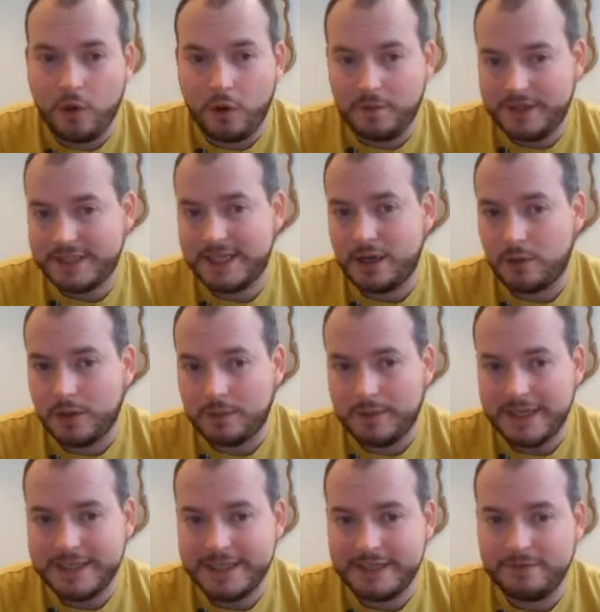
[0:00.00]
Obviously, I want to
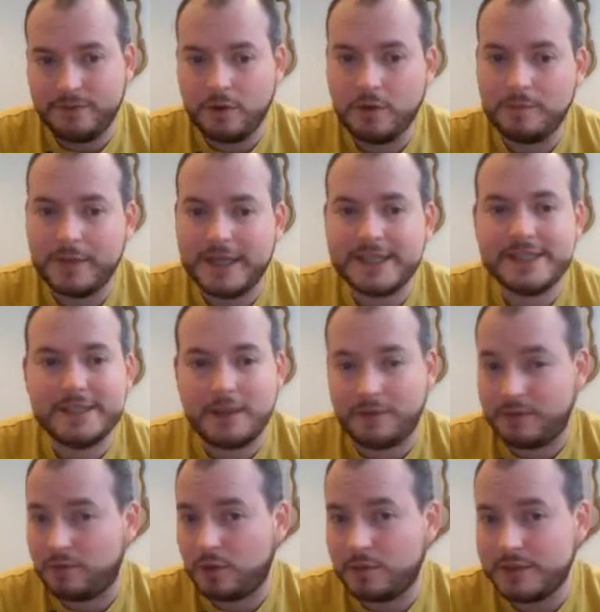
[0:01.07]
play d4, but there's
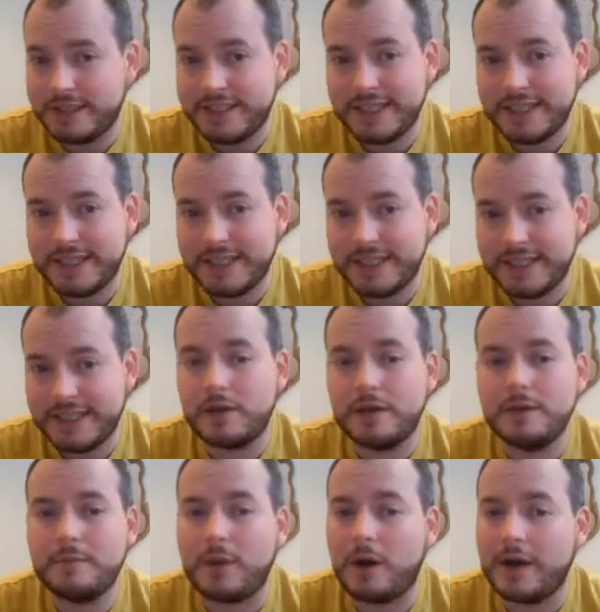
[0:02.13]
nothing wrong with sticking a rook
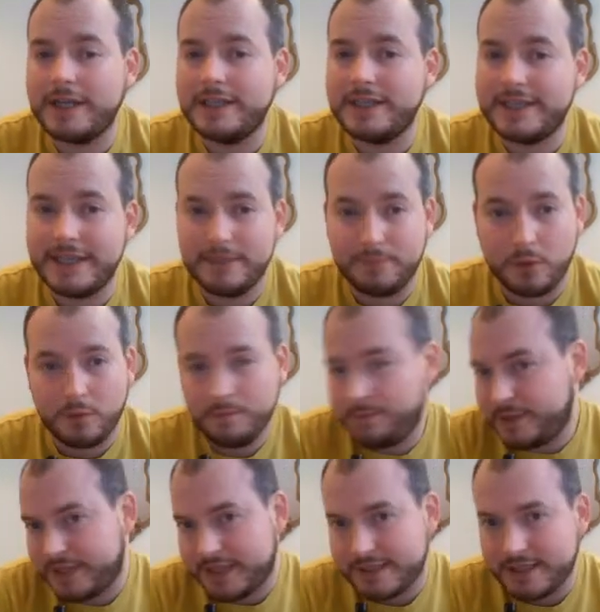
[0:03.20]
behind the d pawn
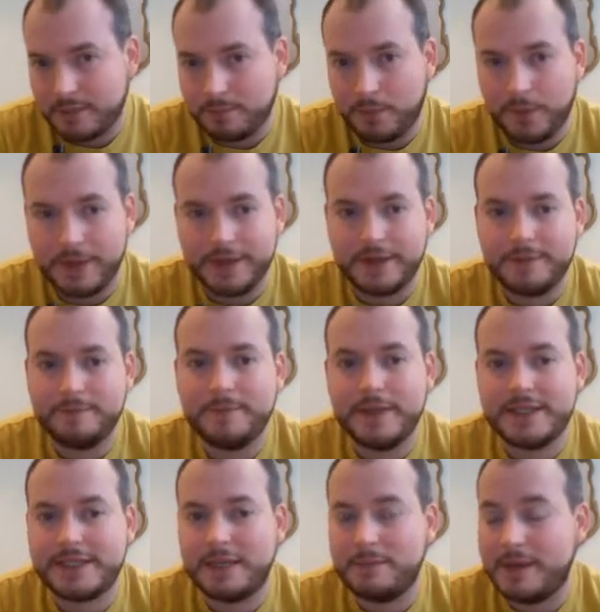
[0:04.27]
because at some point
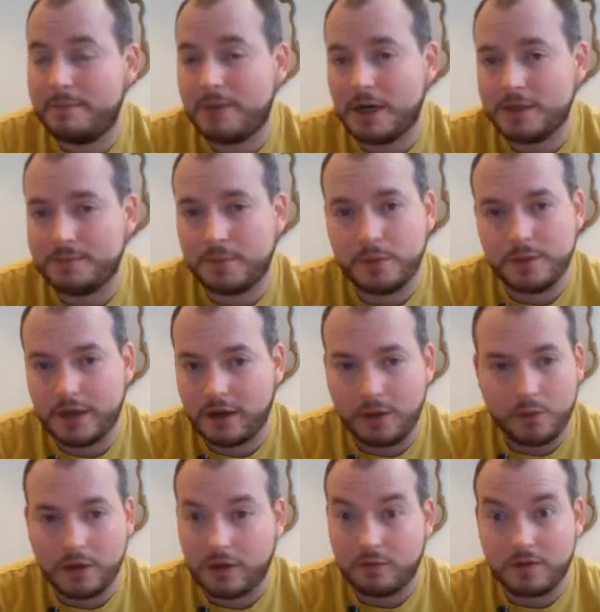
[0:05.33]
it's going to be a pass pawn, and I
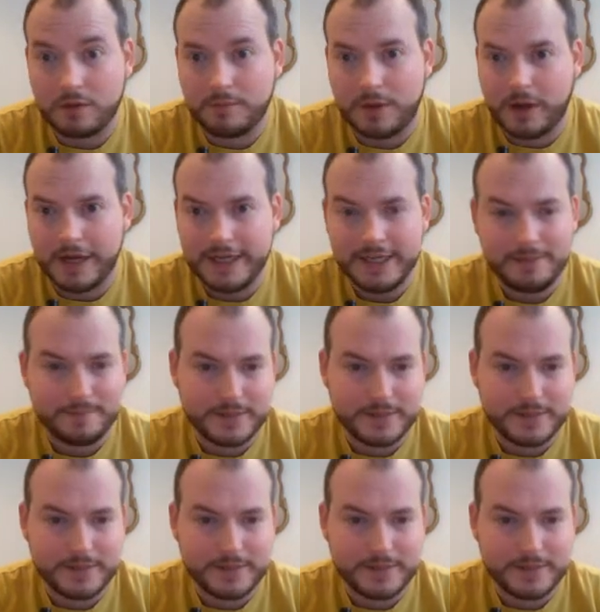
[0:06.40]
want a rook behind it.